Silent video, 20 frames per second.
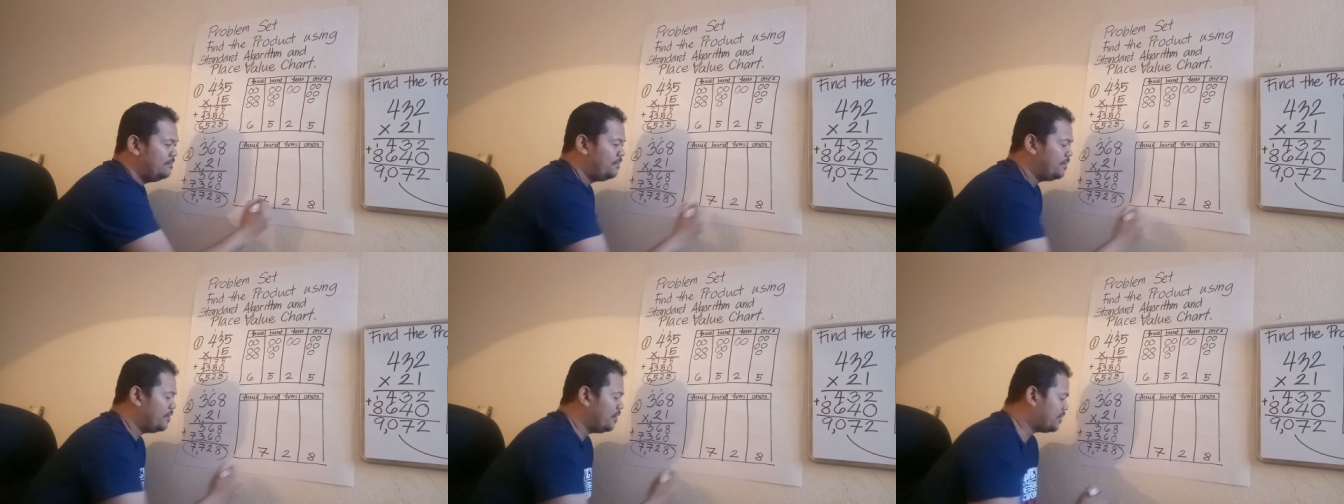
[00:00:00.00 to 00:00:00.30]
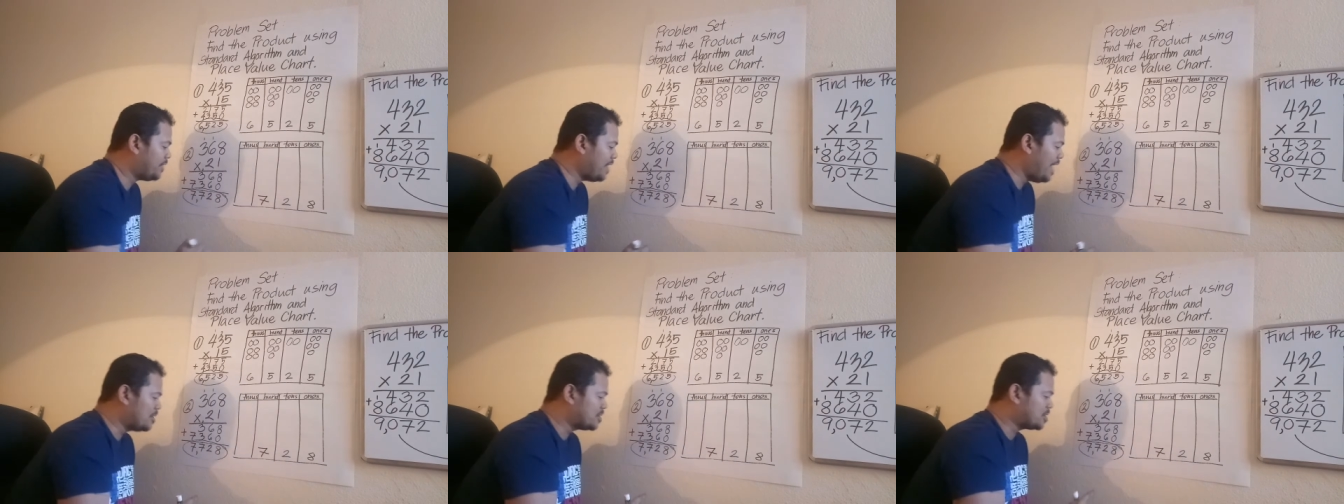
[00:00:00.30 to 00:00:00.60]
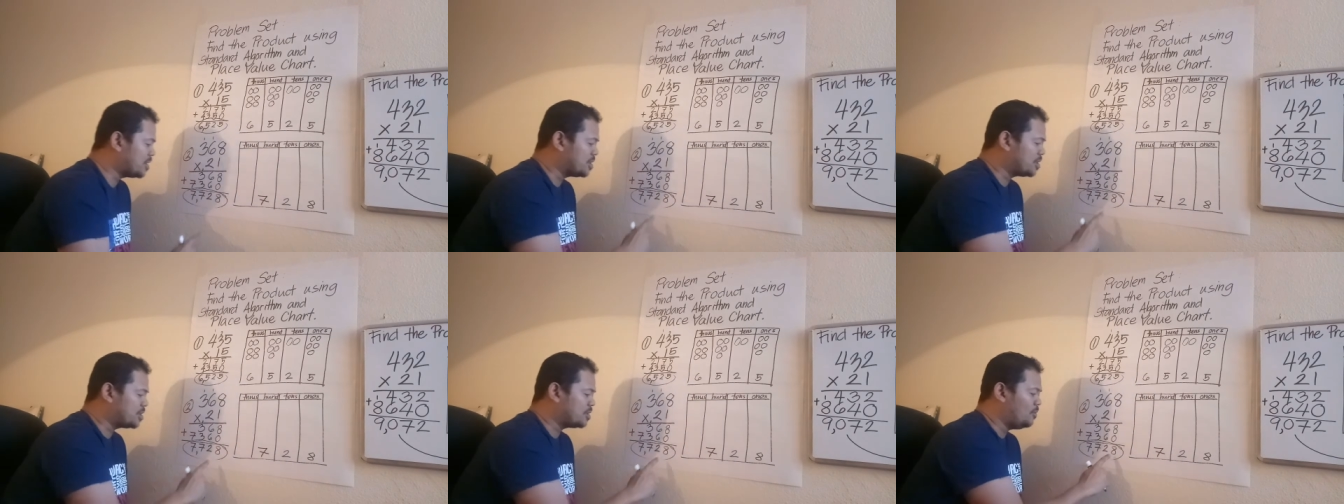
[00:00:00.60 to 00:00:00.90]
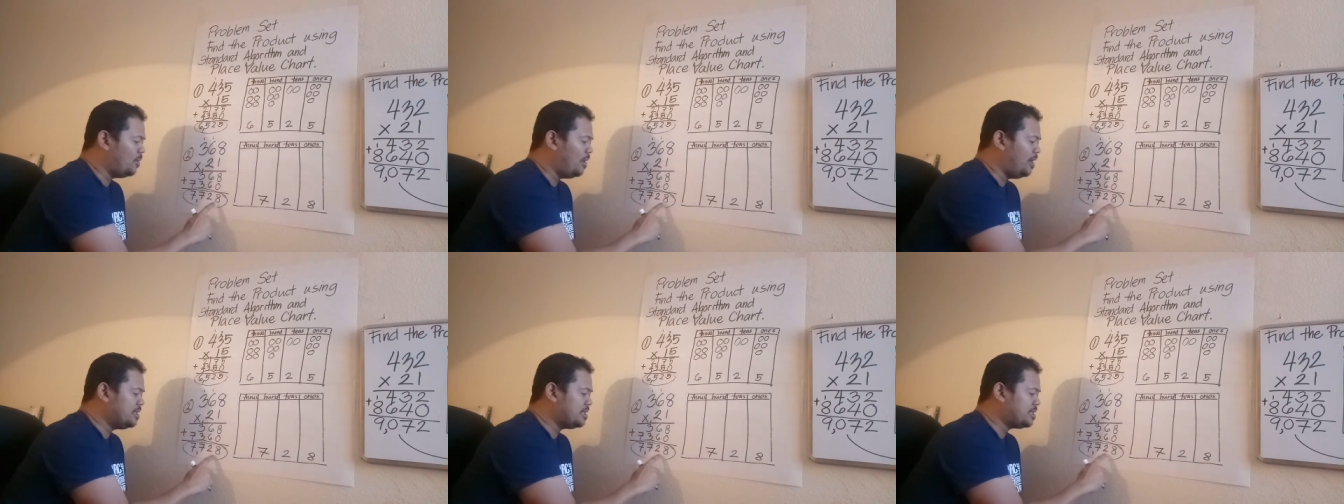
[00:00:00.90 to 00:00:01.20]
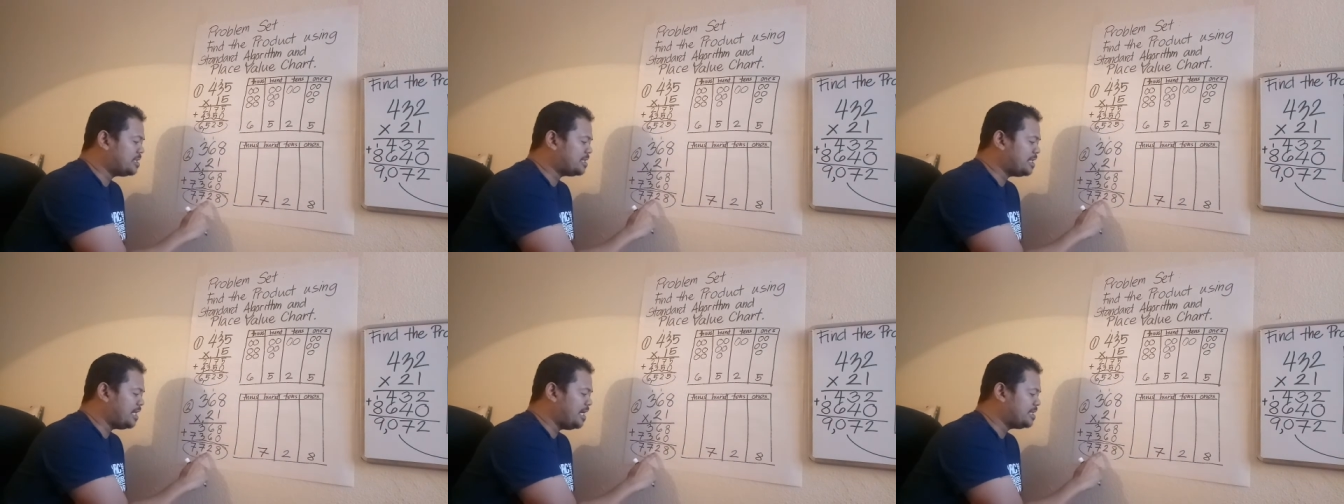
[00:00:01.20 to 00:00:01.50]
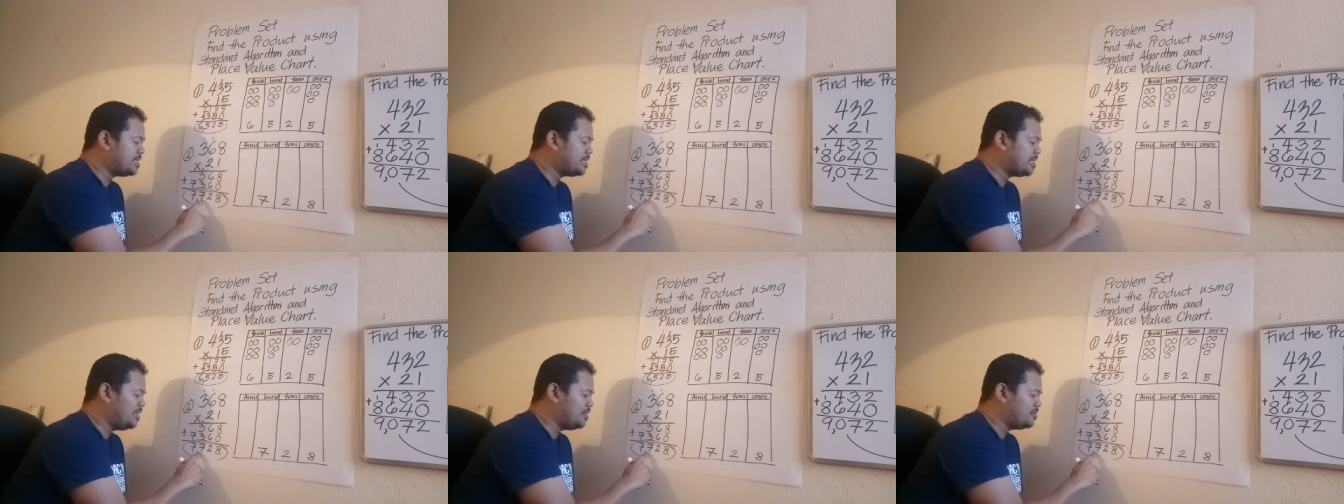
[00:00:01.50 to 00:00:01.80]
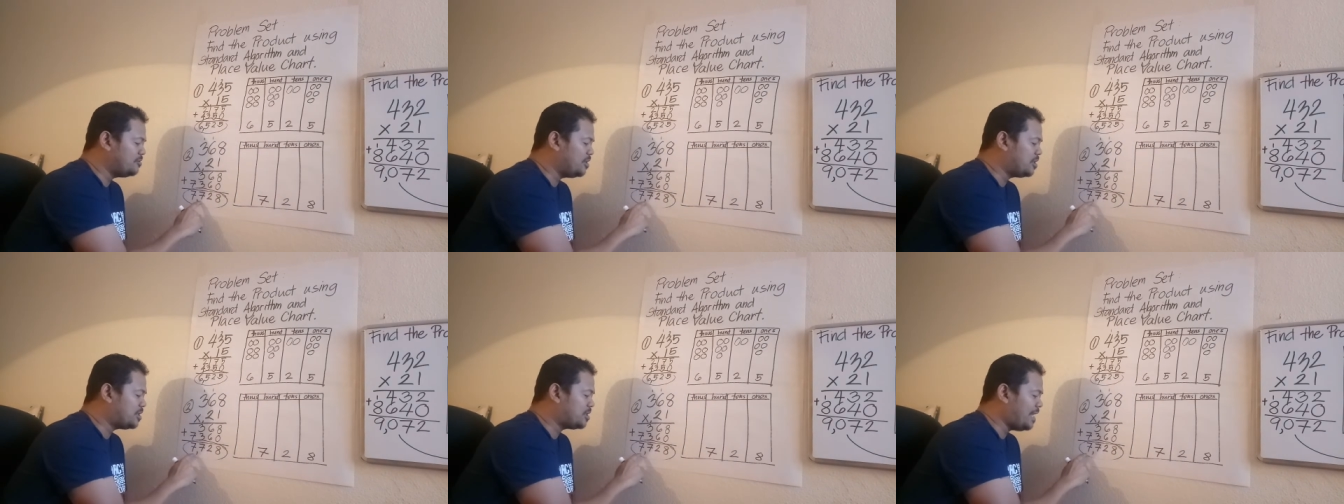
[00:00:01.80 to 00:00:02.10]
For your thousands, ones, tens,
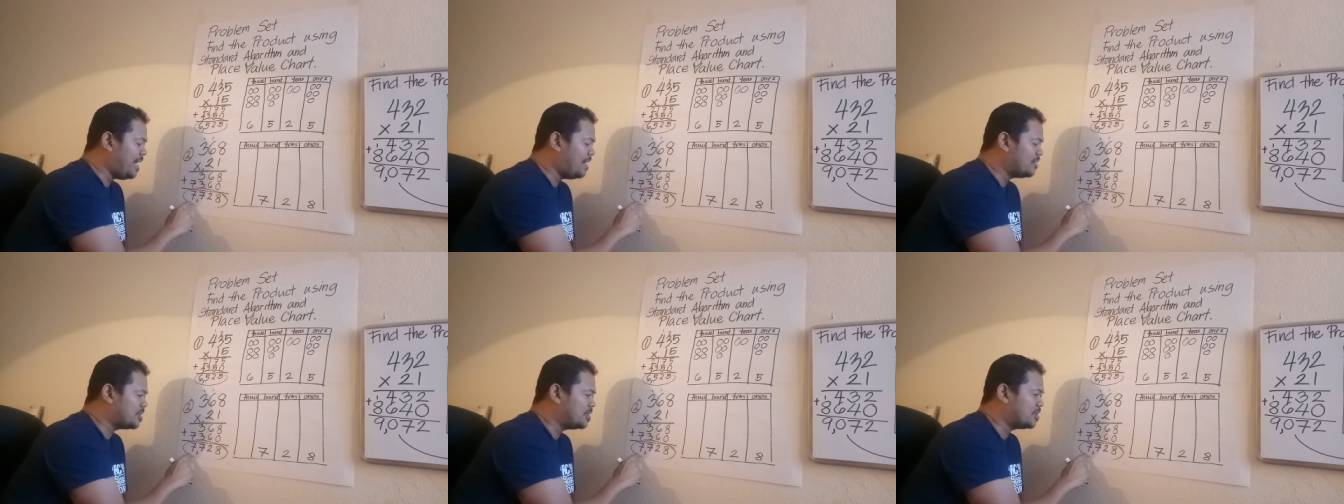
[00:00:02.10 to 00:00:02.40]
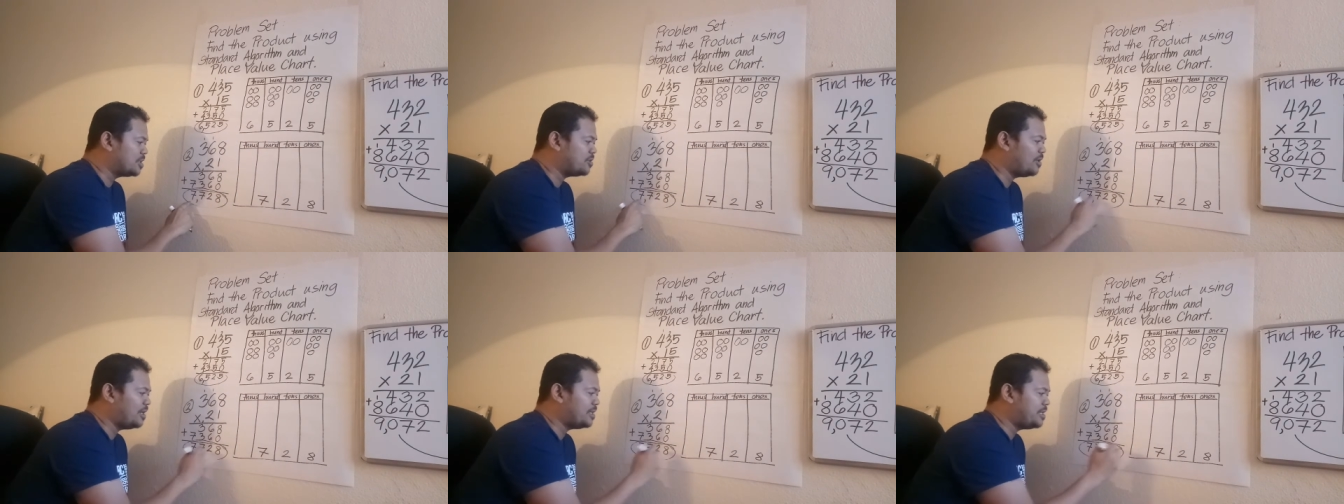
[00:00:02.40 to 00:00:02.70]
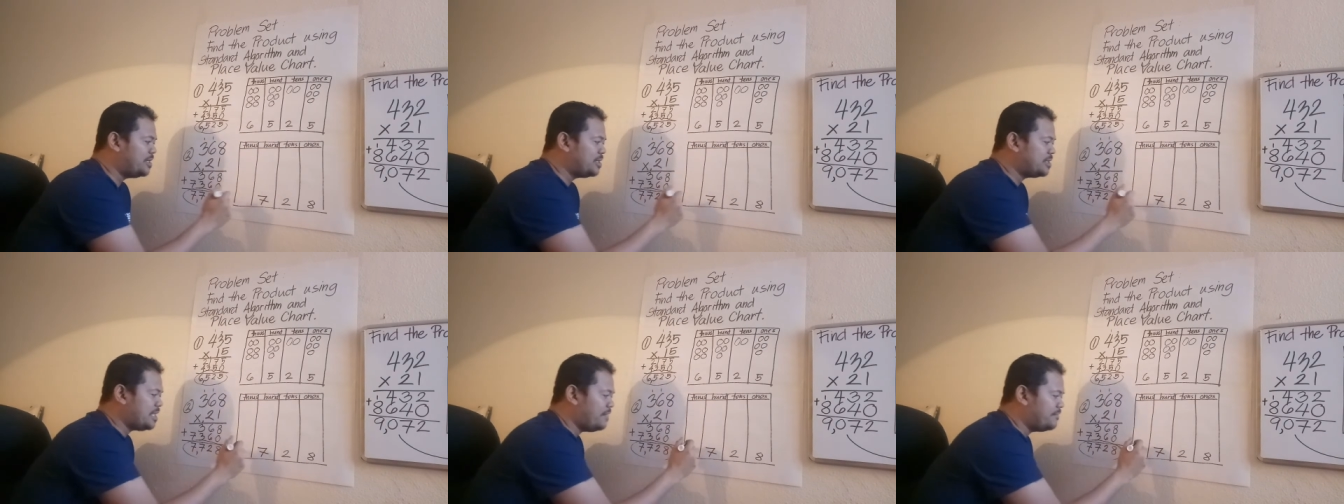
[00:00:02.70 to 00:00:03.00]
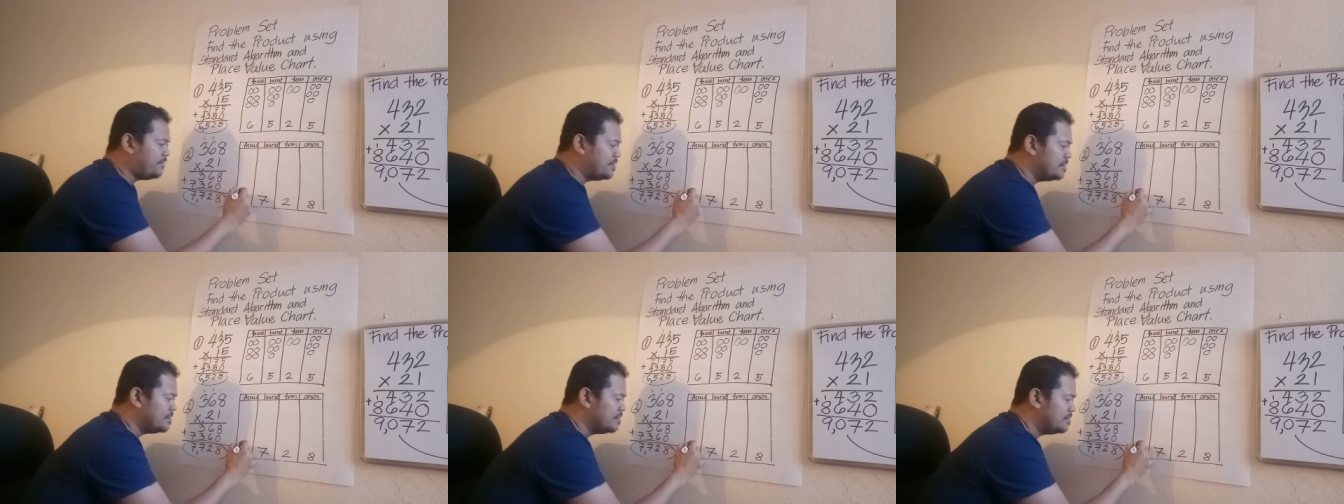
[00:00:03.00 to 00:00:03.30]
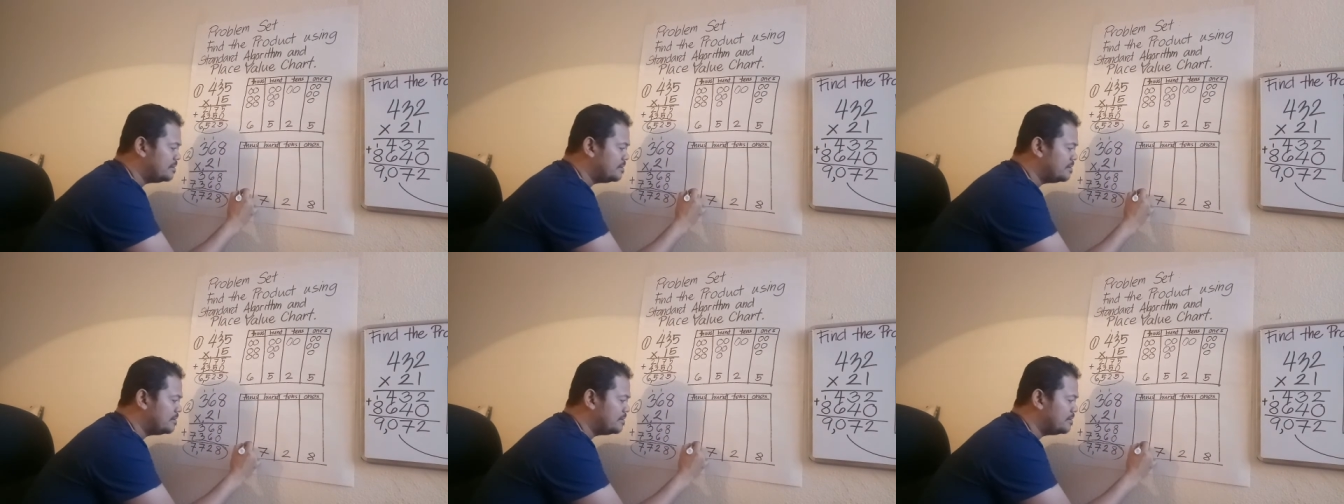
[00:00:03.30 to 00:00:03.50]
hundreds, thousands, you got there 7.